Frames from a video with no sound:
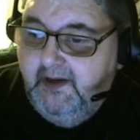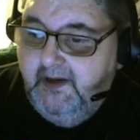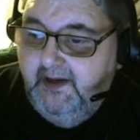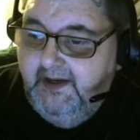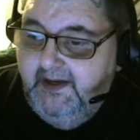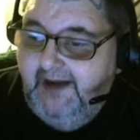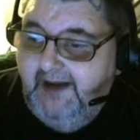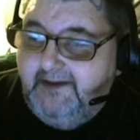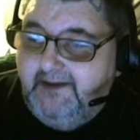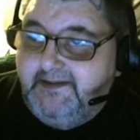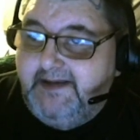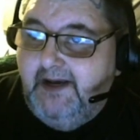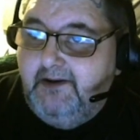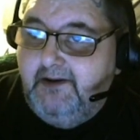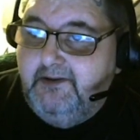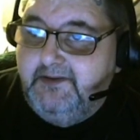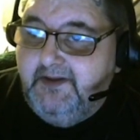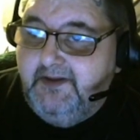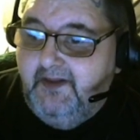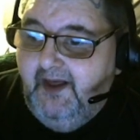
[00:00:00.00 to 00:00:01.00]
Now it
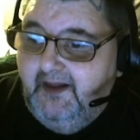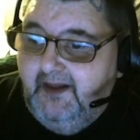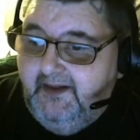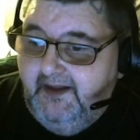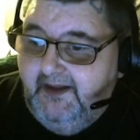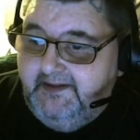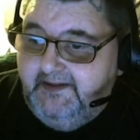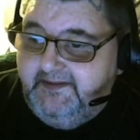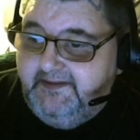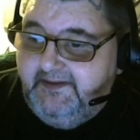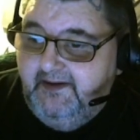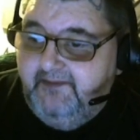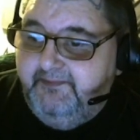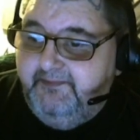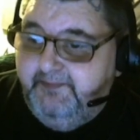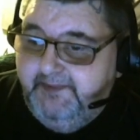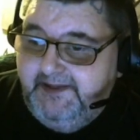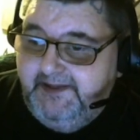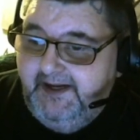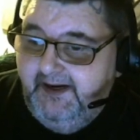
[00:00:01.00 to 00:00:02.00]
sounds a lot like
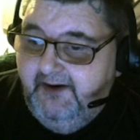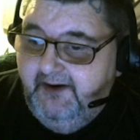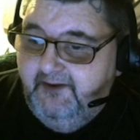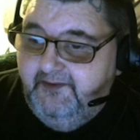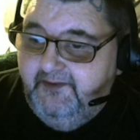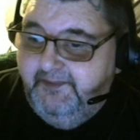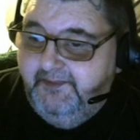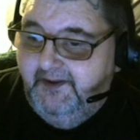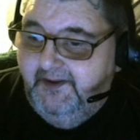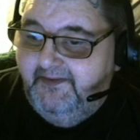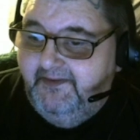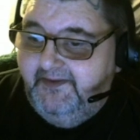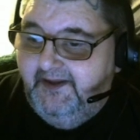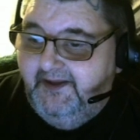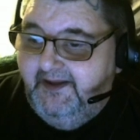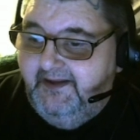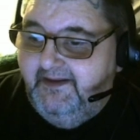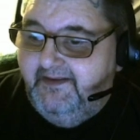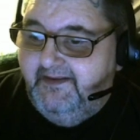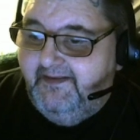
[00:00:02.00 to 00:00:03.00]
stuffed potatoes, but
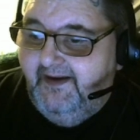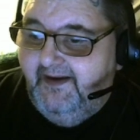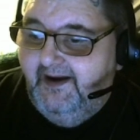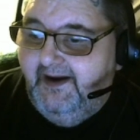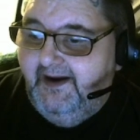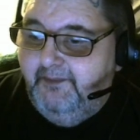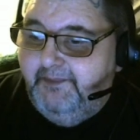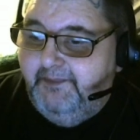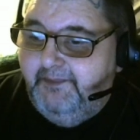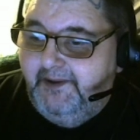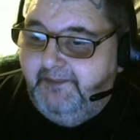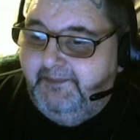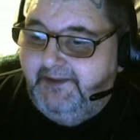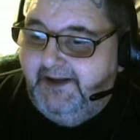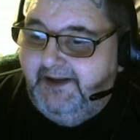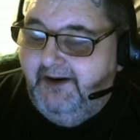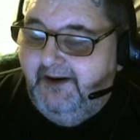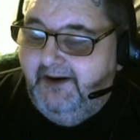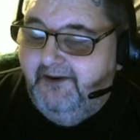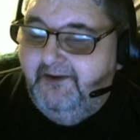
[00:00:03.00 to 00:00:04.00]
the inside out baked
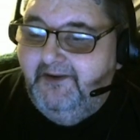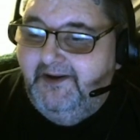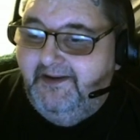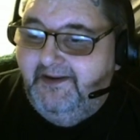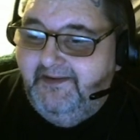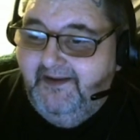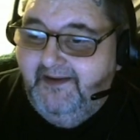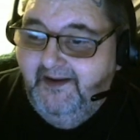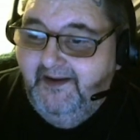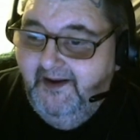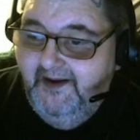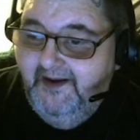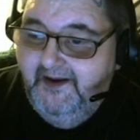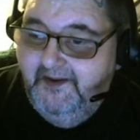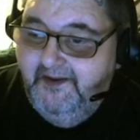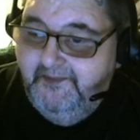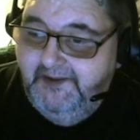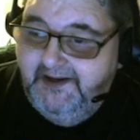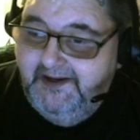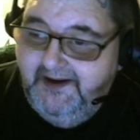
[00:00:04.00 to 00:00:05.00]
potato is
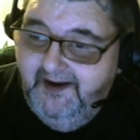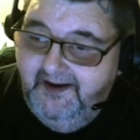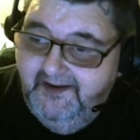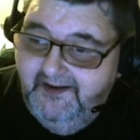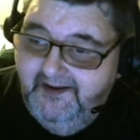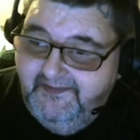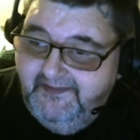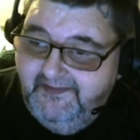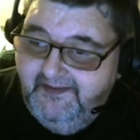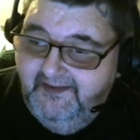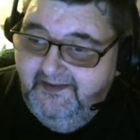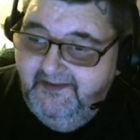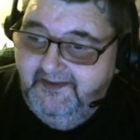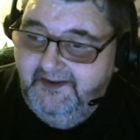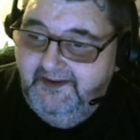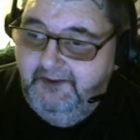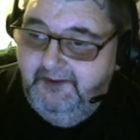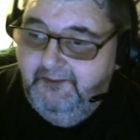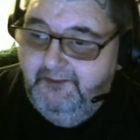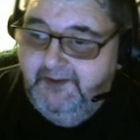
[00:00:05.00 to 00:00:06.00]
because
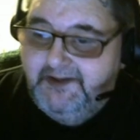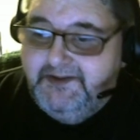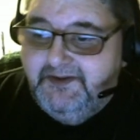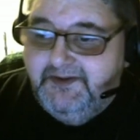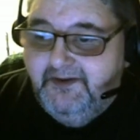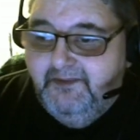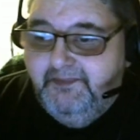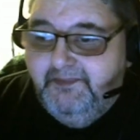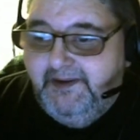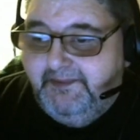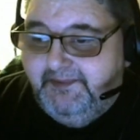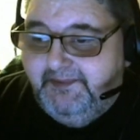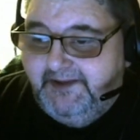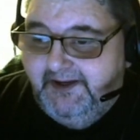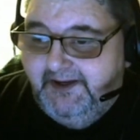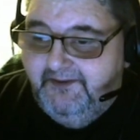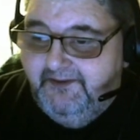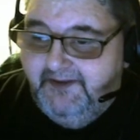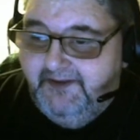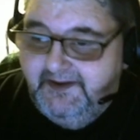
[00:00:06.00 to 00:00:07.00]
the original baked
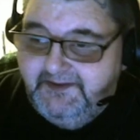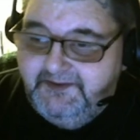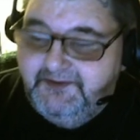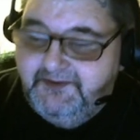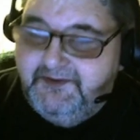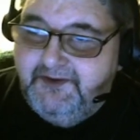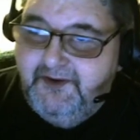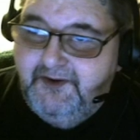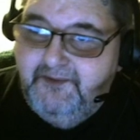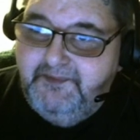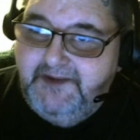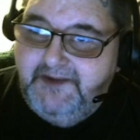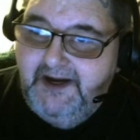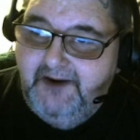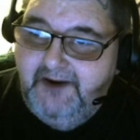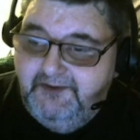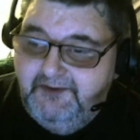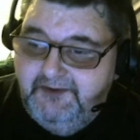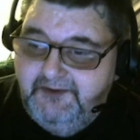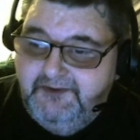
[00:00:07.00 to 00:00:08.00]
potato that you scooped
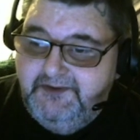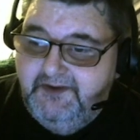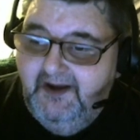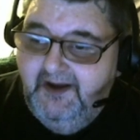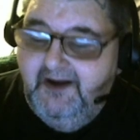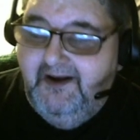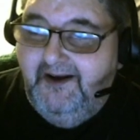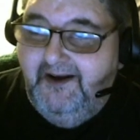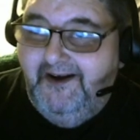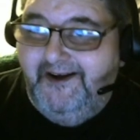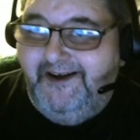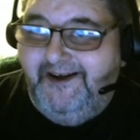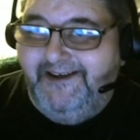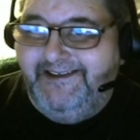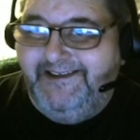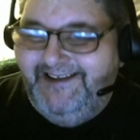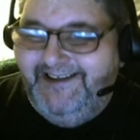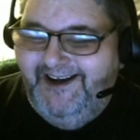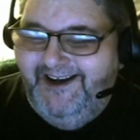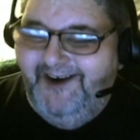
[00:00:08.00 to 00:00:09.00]
out, I
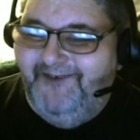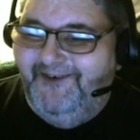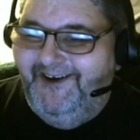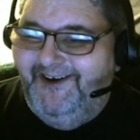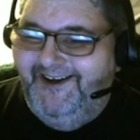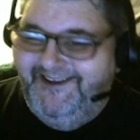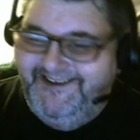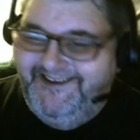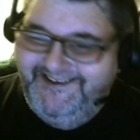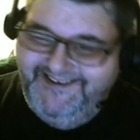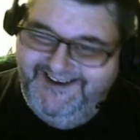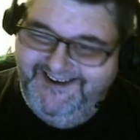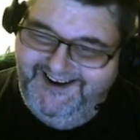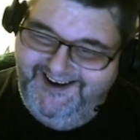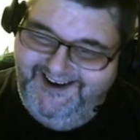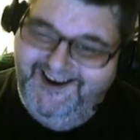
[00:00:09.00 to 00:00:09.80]
forgot to say,